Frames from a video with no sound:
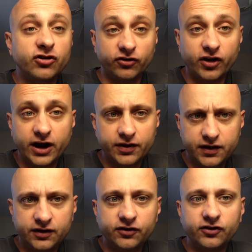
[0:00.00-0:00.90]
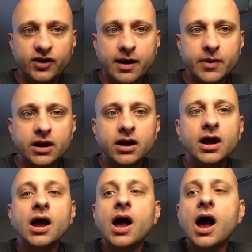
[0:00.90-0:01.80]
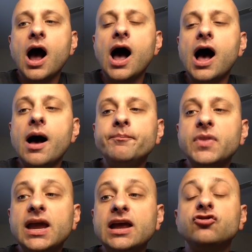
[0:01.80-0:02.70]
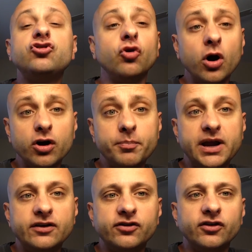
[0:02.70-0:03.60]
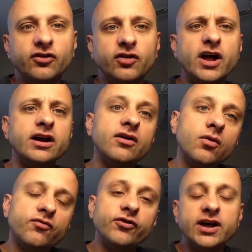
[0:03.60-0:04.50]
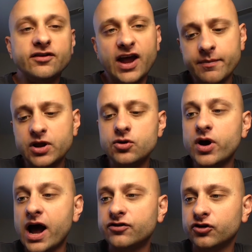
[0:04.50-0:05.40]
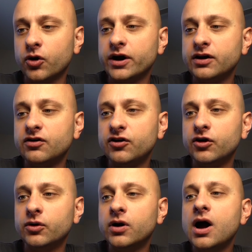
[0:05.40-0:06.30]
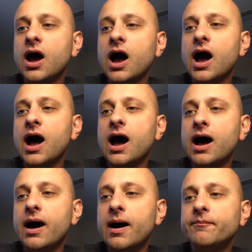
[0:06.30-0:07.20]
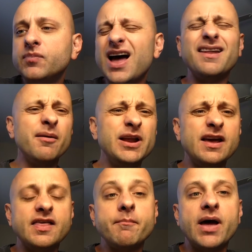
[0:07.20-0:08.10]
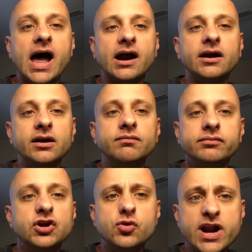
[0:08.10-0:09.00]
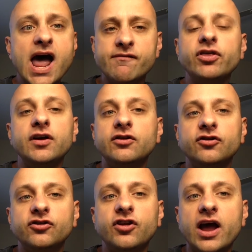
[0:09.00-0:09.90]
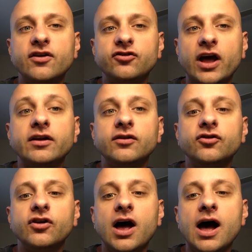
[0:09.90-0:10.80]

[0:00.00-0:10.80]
just like a thesis statement. In shorter pieces, like for the exam that you guys are going to do, now let me take that back. You can have a thesis sentence